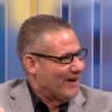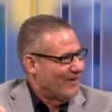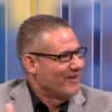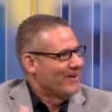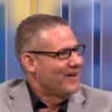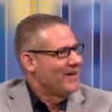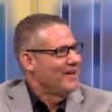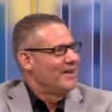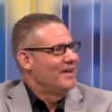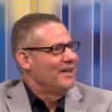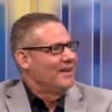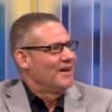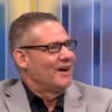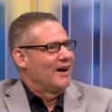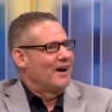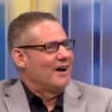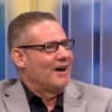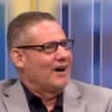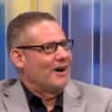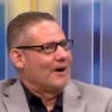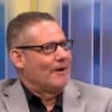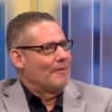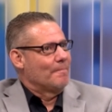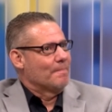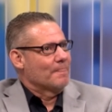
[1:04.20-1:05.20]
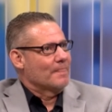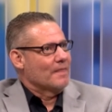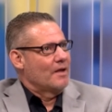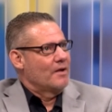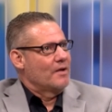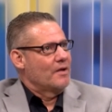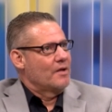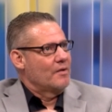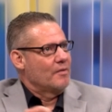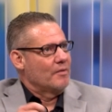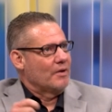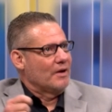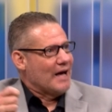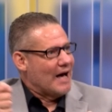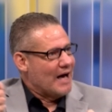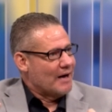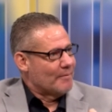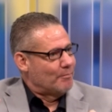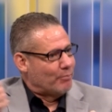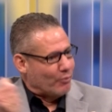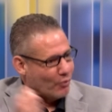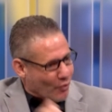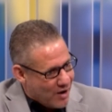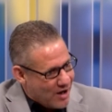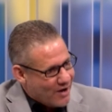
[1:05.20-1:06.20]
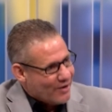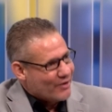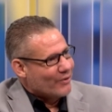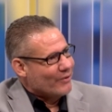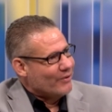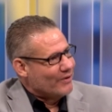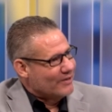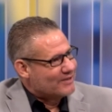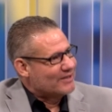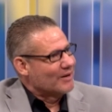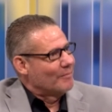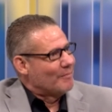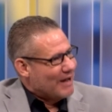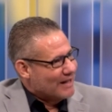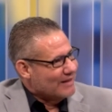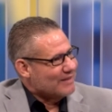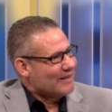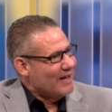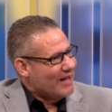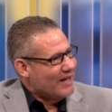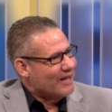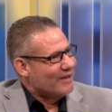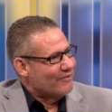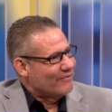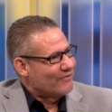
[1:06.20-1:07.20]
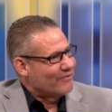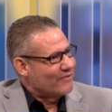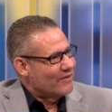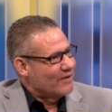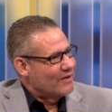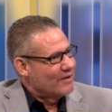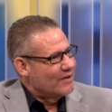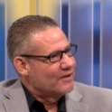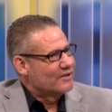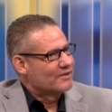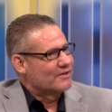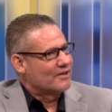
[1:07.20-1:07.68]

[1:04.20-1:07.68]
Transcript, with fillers: now, God brought her into my life